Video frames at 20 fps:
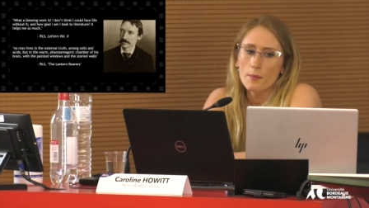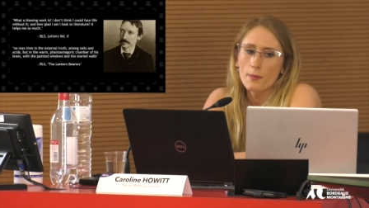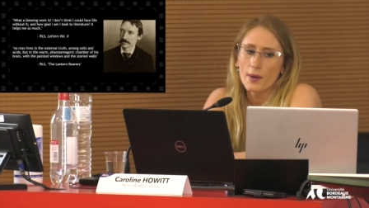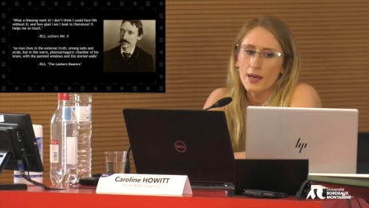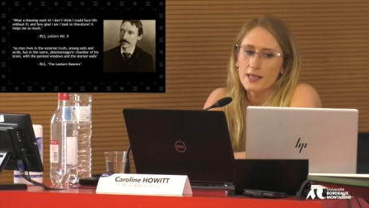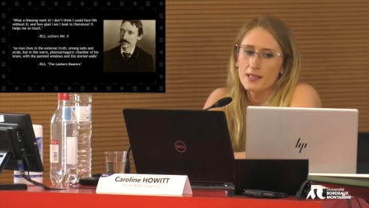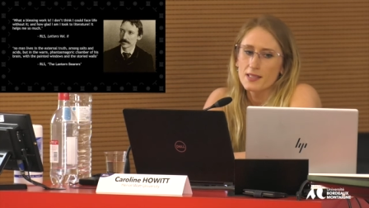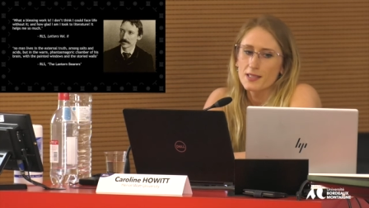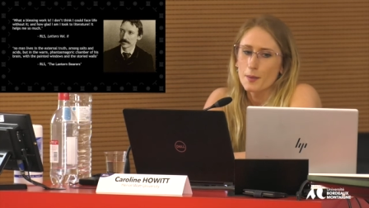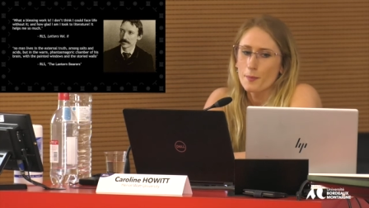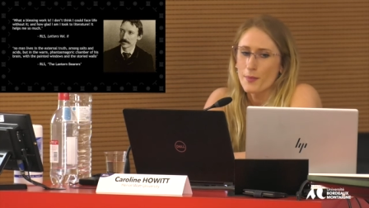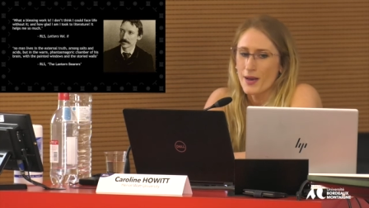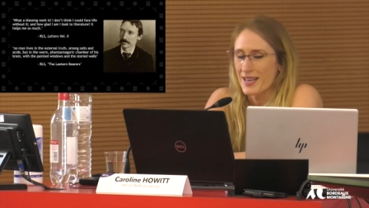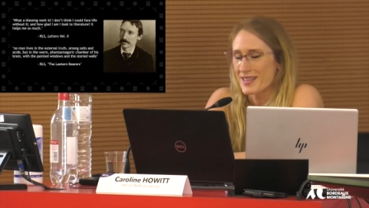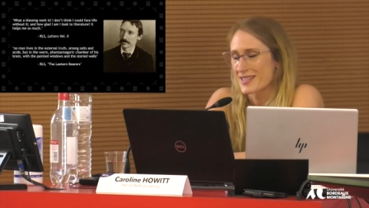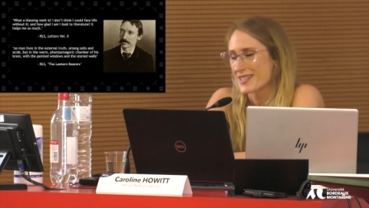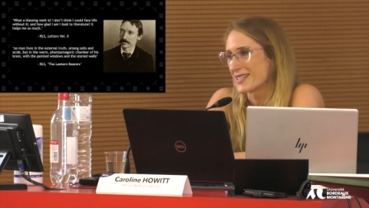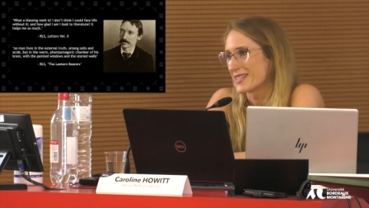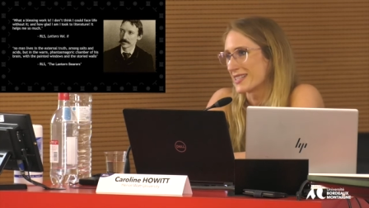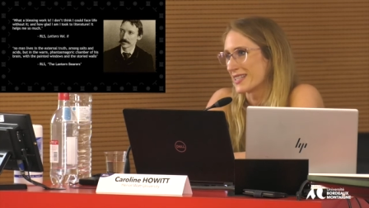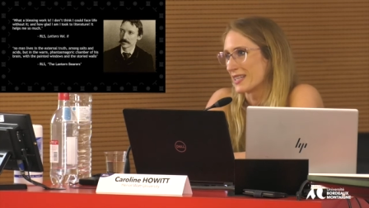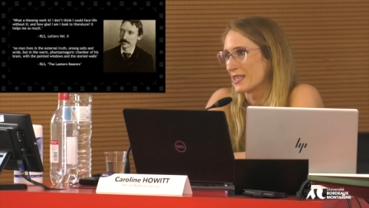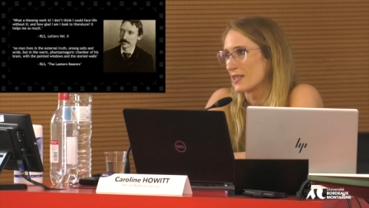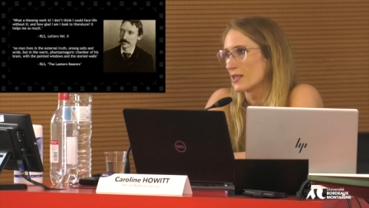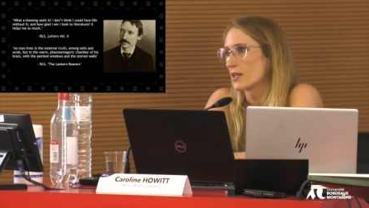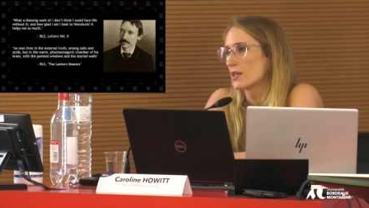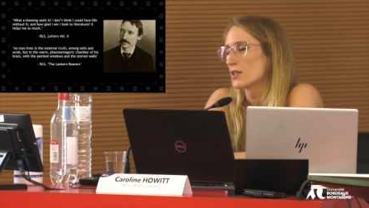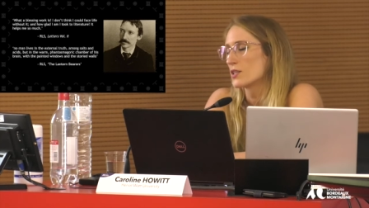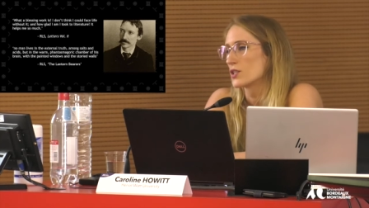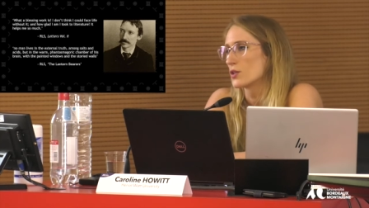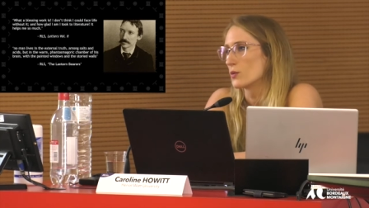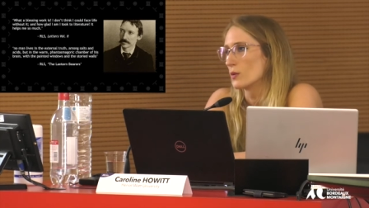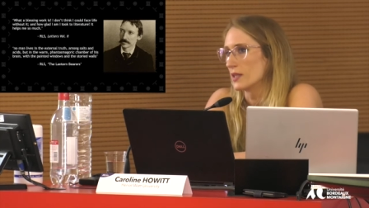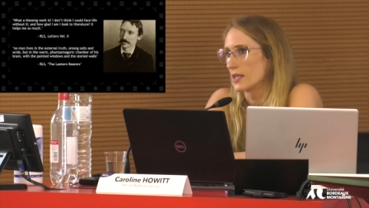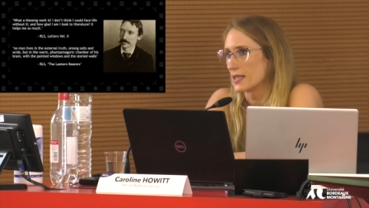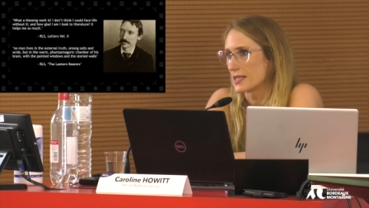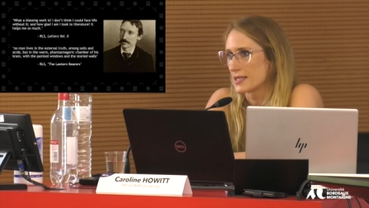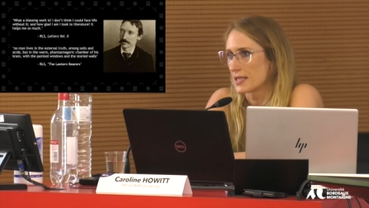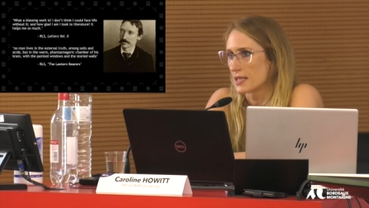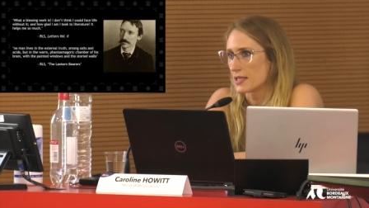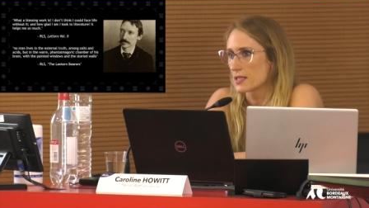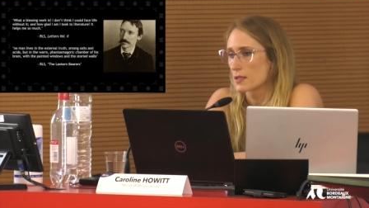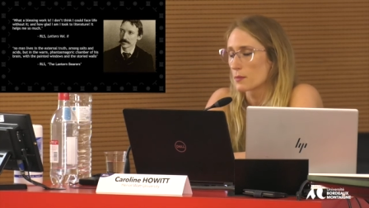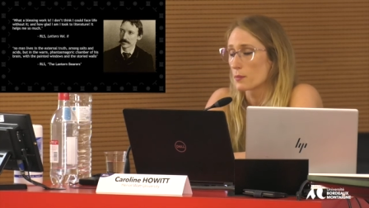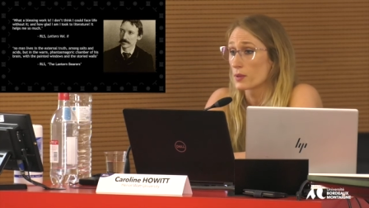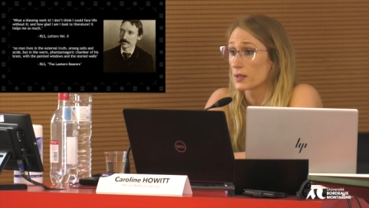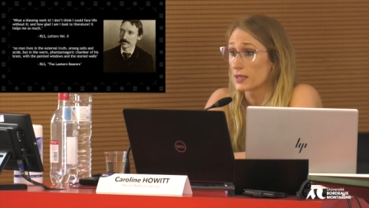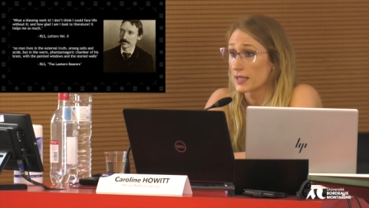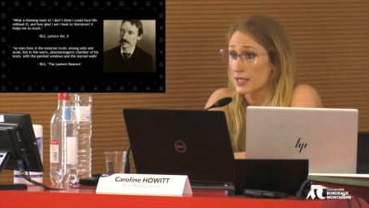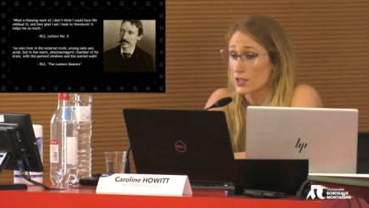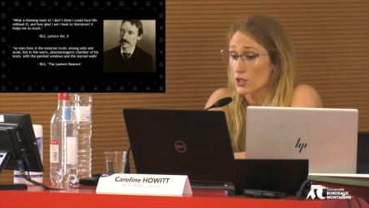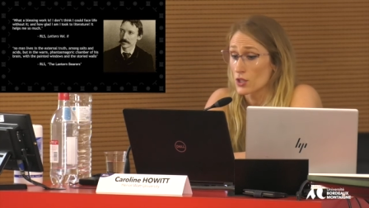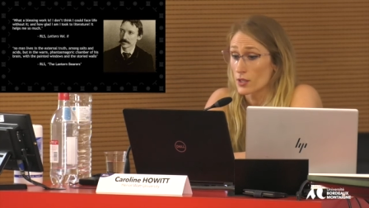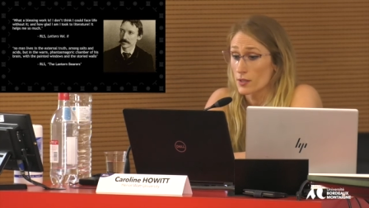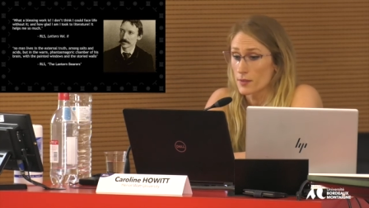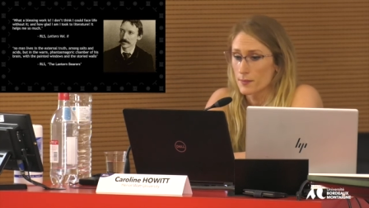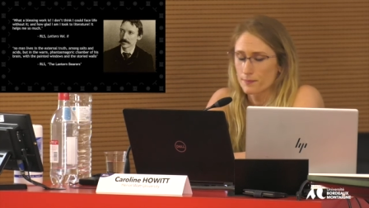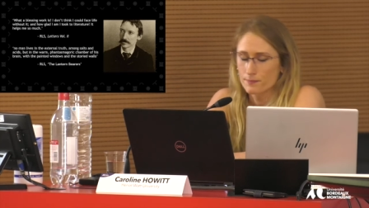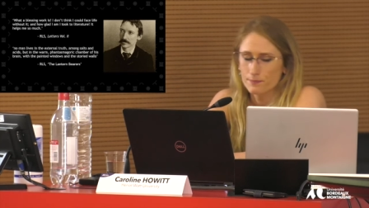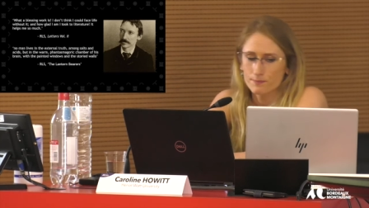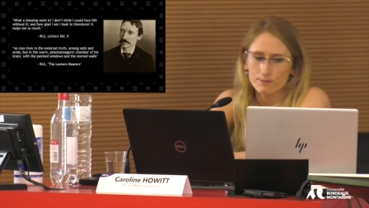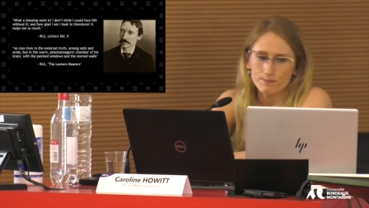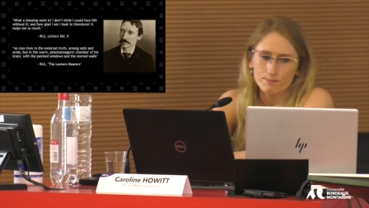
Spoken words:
by its capacity to elicit pleasure.